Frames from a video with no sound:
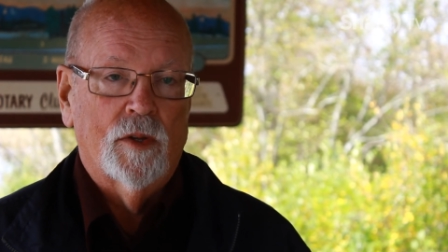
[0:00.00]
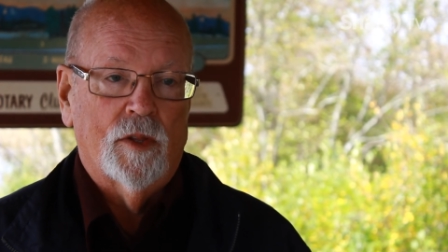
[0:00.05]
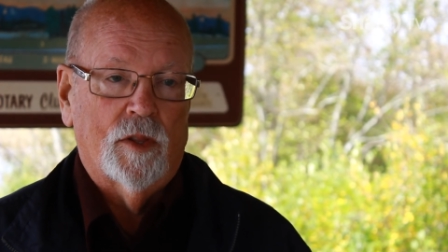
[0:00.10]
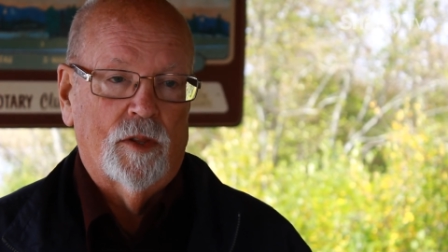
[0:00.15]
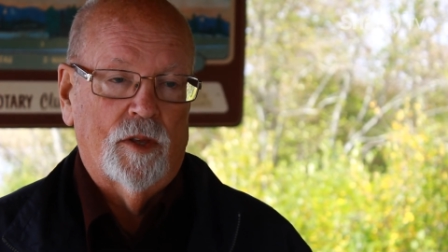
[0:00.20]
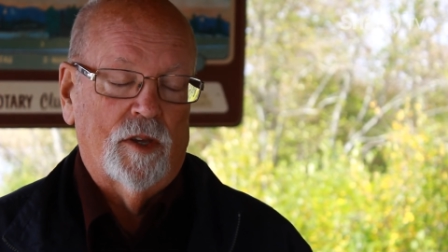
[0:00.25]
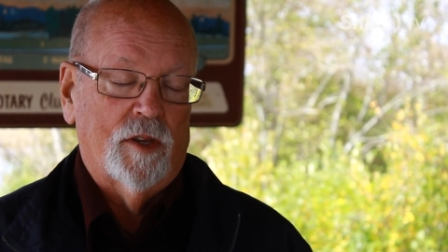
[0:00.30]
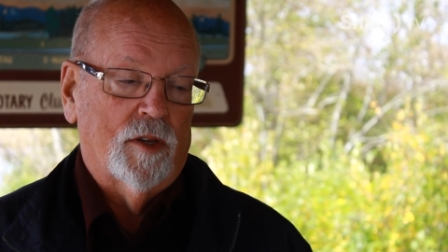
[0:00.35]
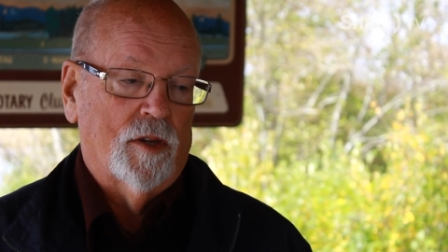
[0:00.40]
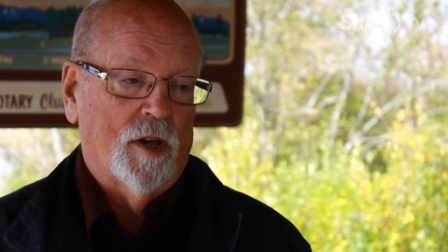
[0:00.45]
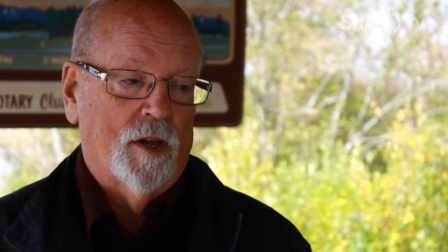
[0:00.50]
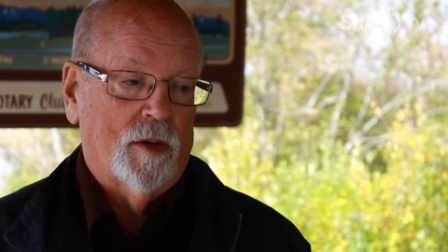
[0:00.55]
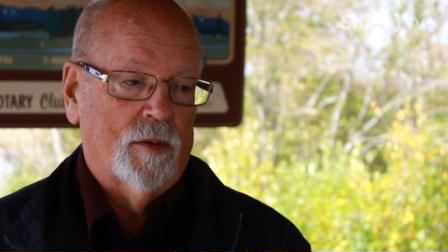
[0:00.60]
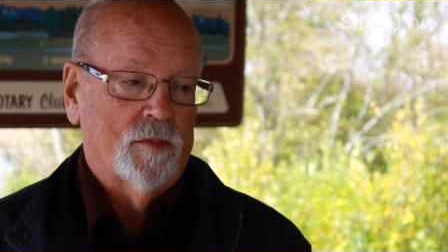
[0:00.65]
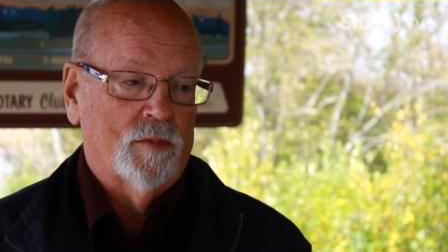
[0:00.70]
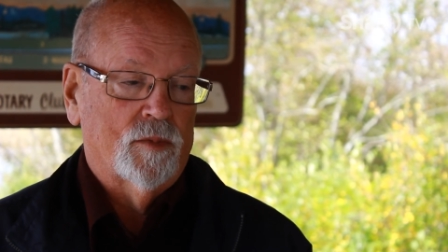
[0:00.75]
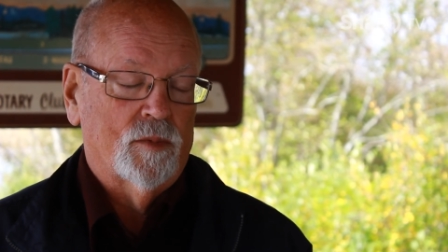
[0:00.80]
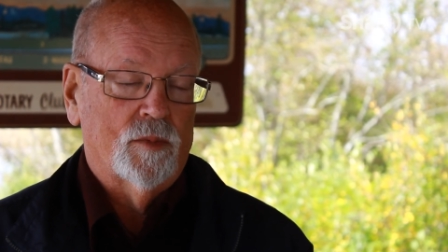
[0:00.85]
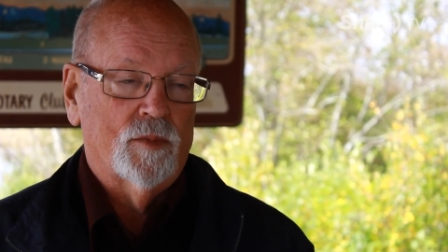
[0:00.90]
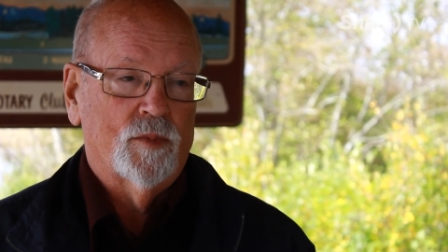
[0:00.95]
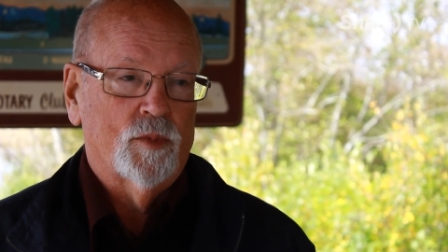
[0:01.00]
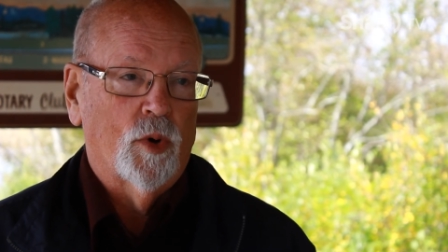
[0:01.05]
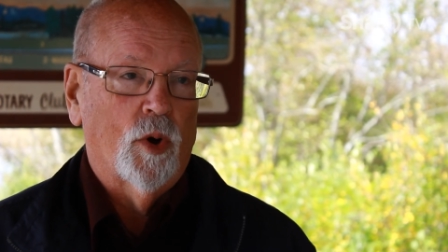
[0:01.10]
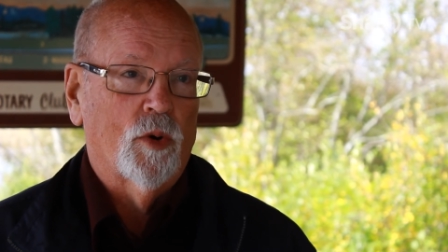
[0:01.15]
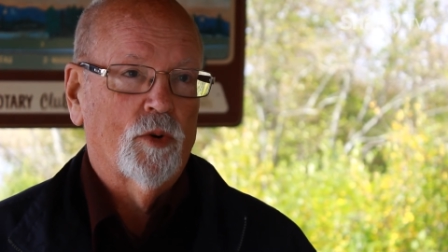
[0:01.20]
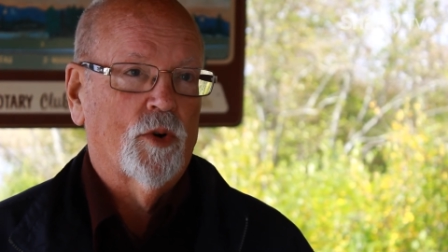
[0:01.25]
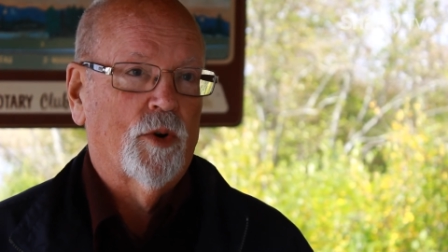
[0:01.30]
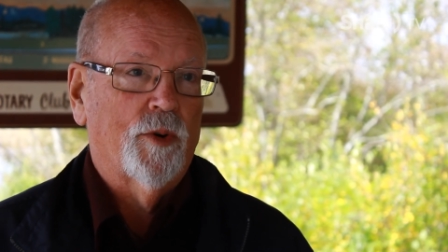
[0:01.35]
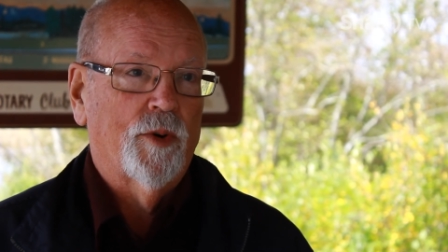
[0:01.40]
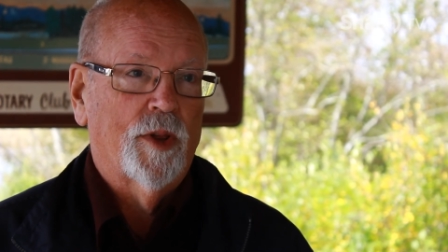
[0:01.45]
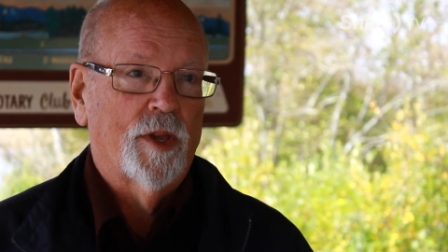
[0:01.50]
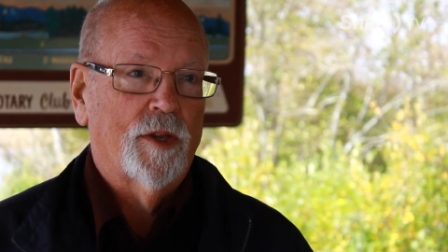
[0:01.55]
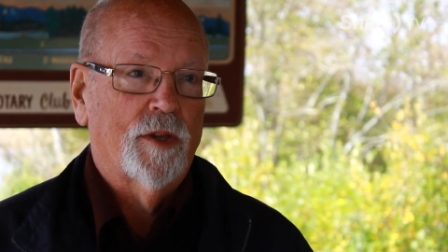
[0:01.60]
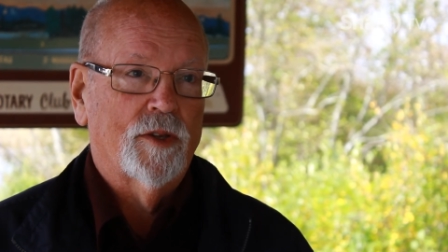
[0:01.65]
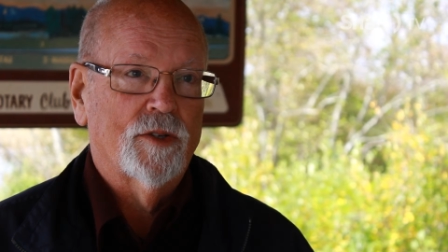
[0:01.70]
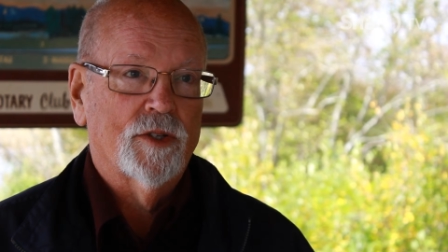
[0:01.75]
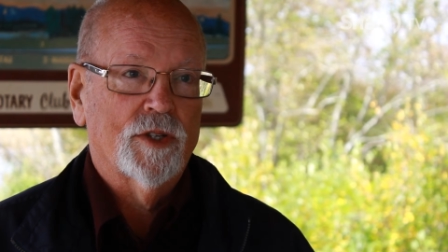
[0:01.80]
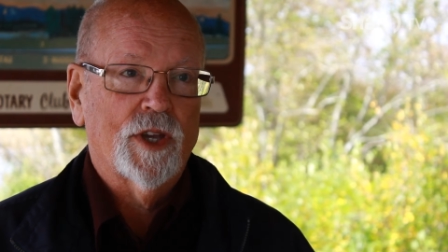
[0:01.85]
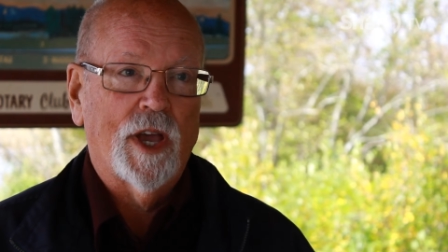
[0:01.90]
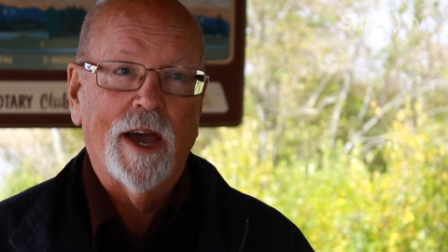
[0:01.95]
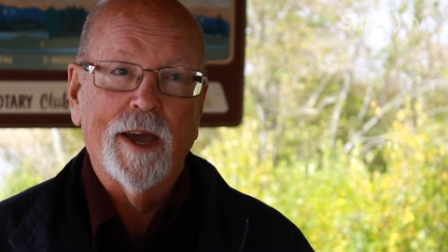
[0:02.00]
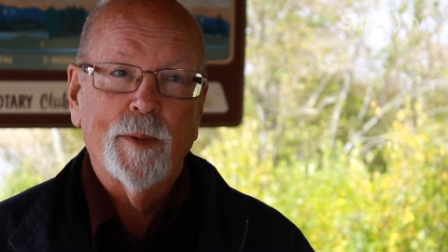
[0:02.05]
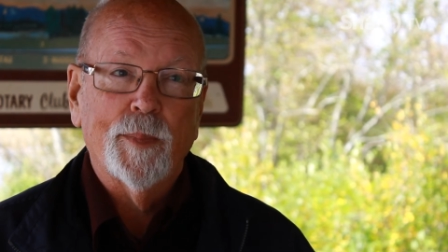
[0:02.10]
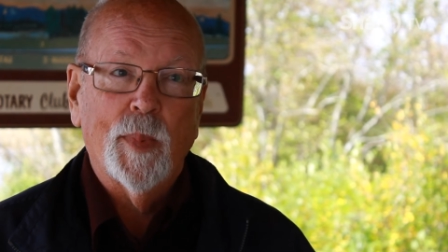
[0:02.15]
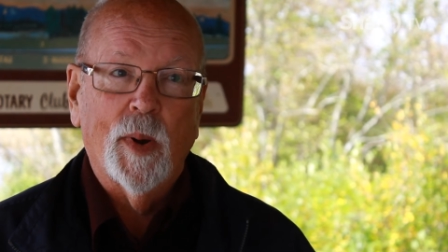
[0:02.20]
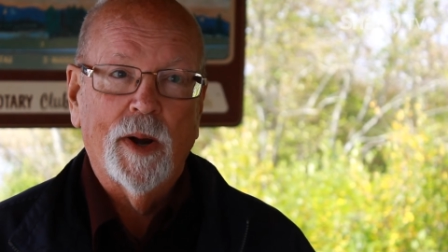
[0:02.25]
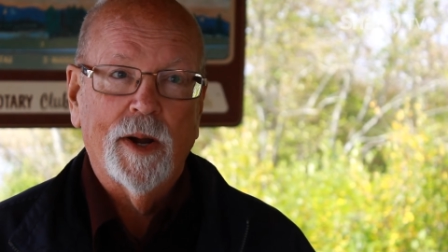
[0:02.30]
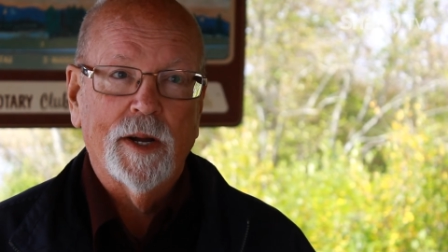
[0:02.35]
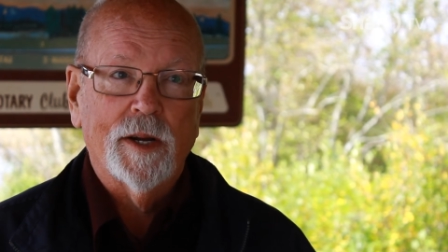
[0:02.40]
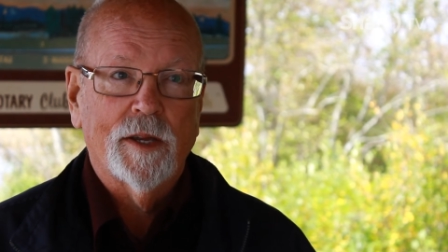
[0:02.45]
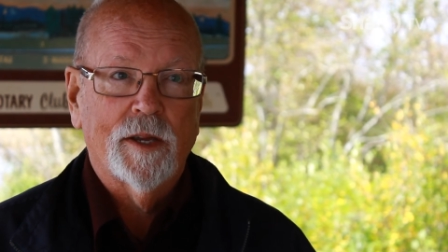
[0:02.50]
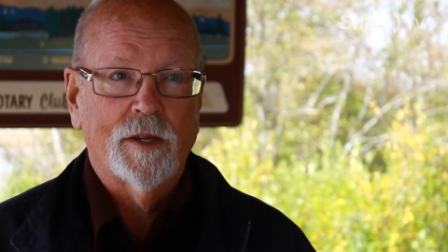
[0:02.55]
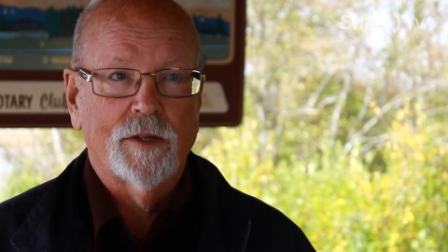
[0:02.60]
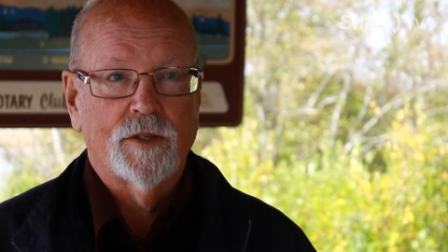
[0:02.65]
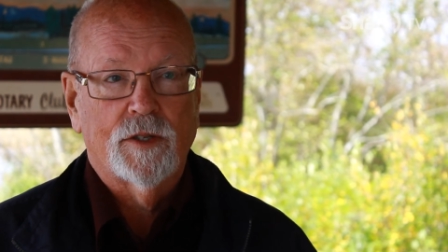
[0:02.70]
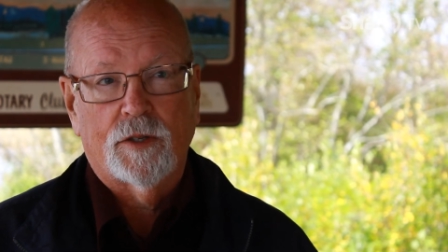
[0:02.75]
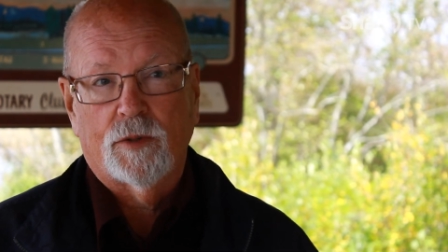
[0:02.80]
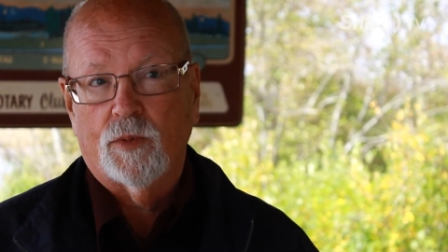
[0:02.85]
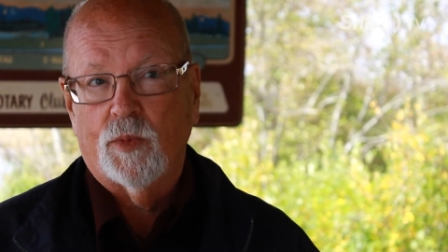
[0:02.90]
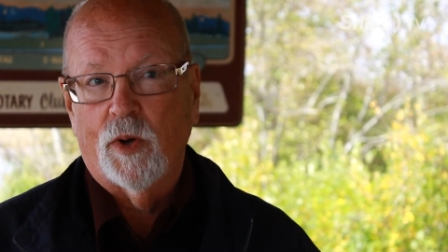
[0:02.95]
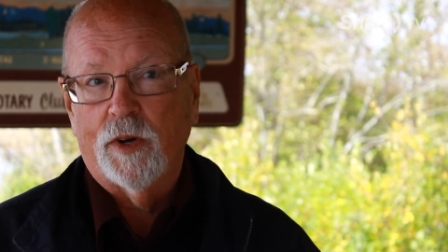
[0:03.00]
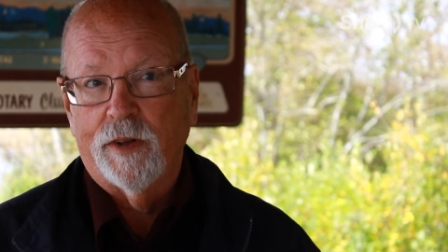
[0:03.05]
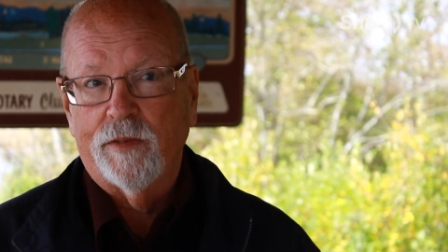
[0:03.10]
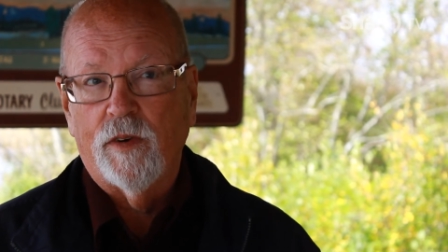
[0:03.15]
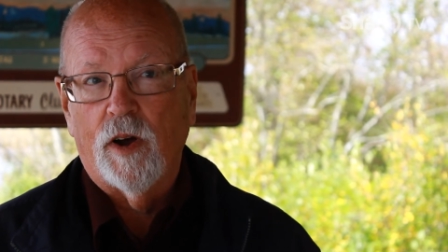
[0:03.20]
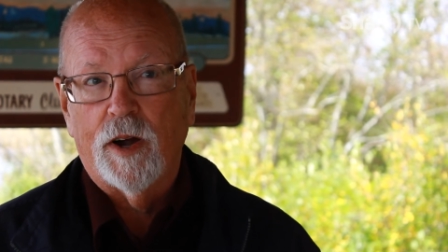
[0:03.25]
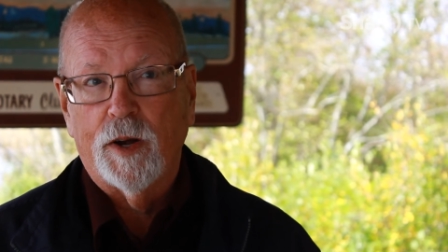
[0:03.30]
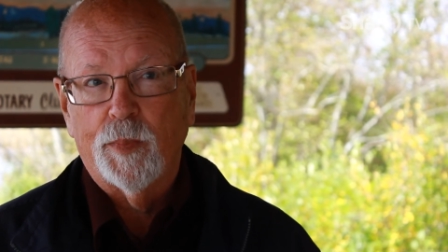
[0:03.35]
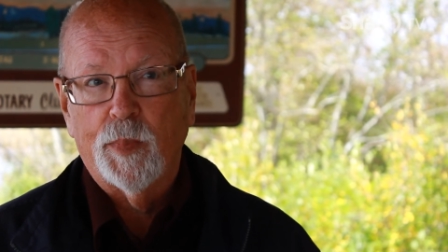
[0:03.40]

the um, Rotary Sky Park is one of our